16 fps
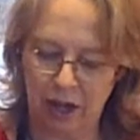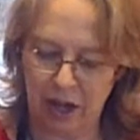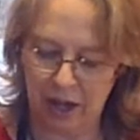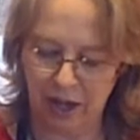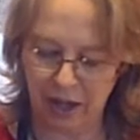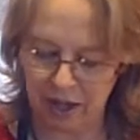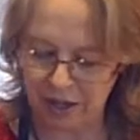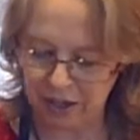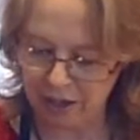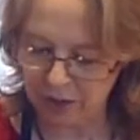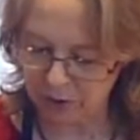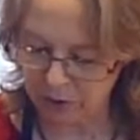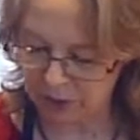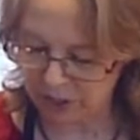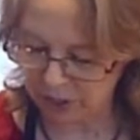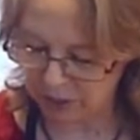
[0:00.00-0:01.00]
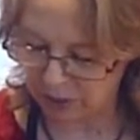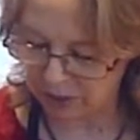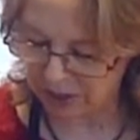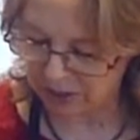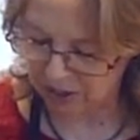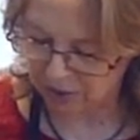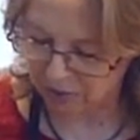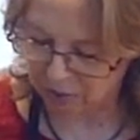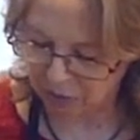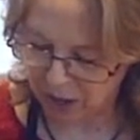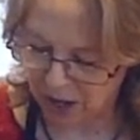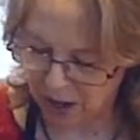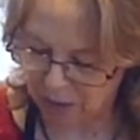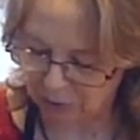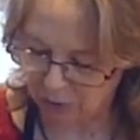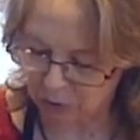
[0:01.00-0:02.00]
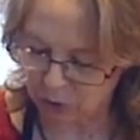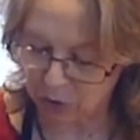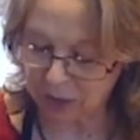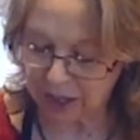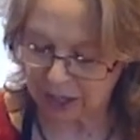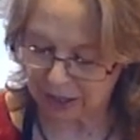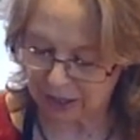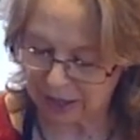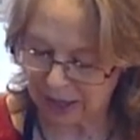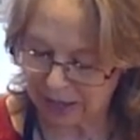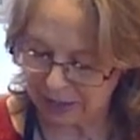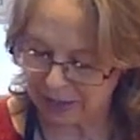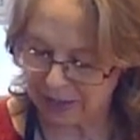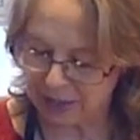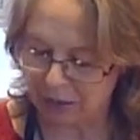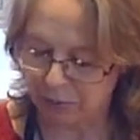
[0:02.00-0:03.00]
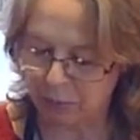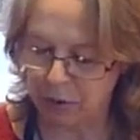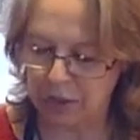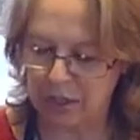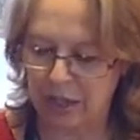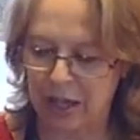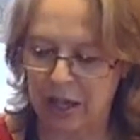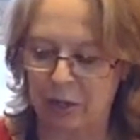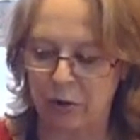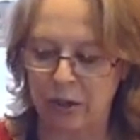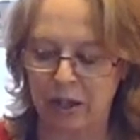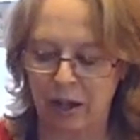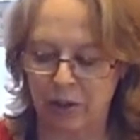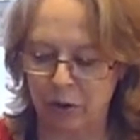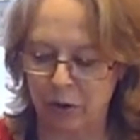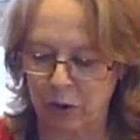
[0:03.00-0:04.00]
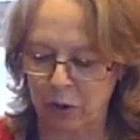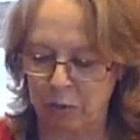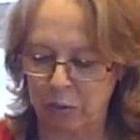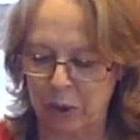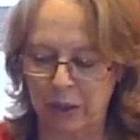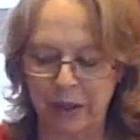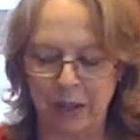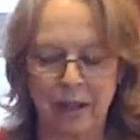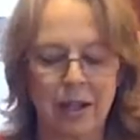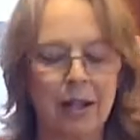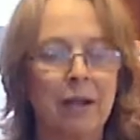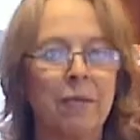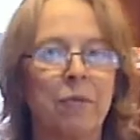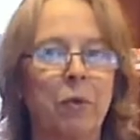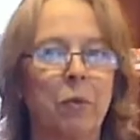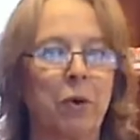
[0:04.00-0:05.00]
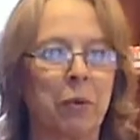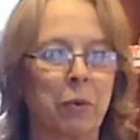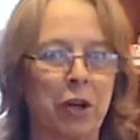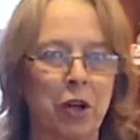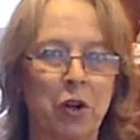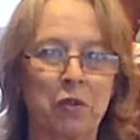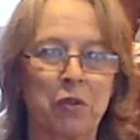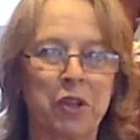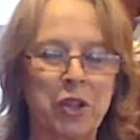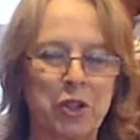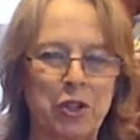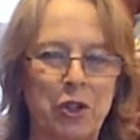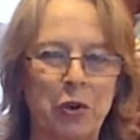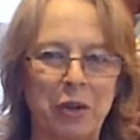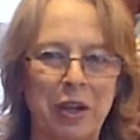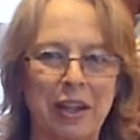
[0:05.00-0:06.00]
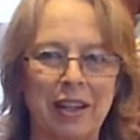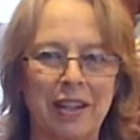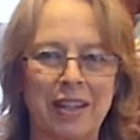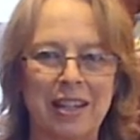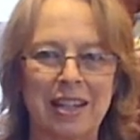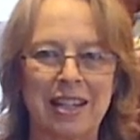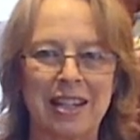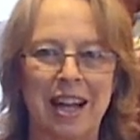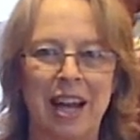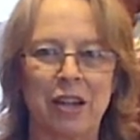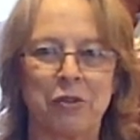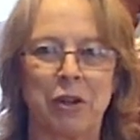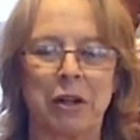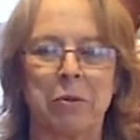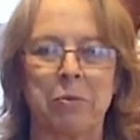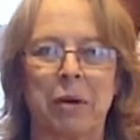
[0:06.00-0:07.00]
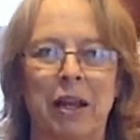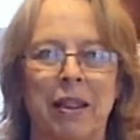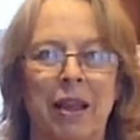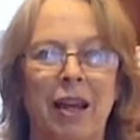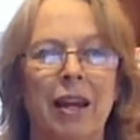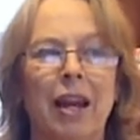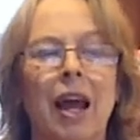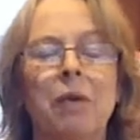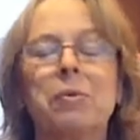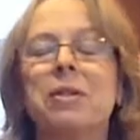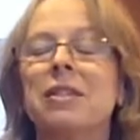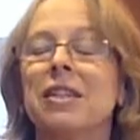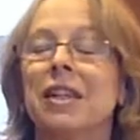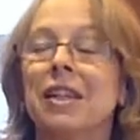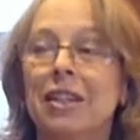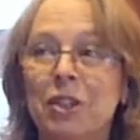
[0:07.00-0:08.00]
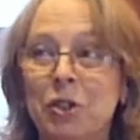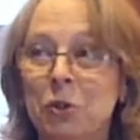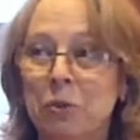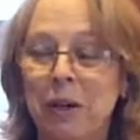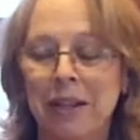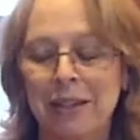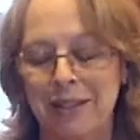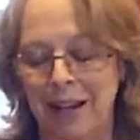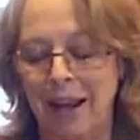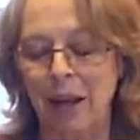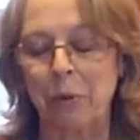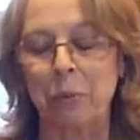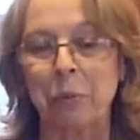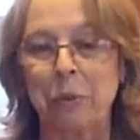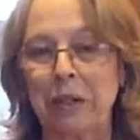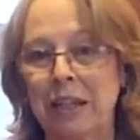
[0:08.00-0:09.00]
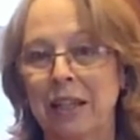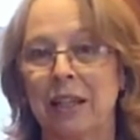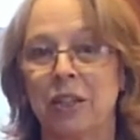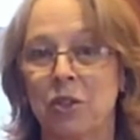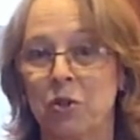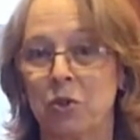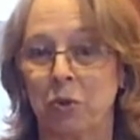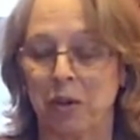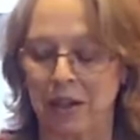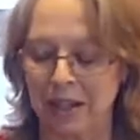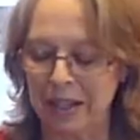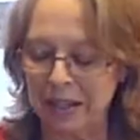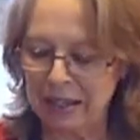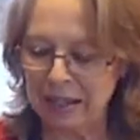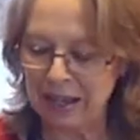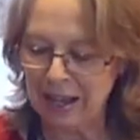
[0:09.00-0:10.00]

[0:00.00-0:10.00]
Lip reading: another series of cooking classes and put together another notebook. We went over the soaking and the dehydrating. By then I was into it and really enjoyed it.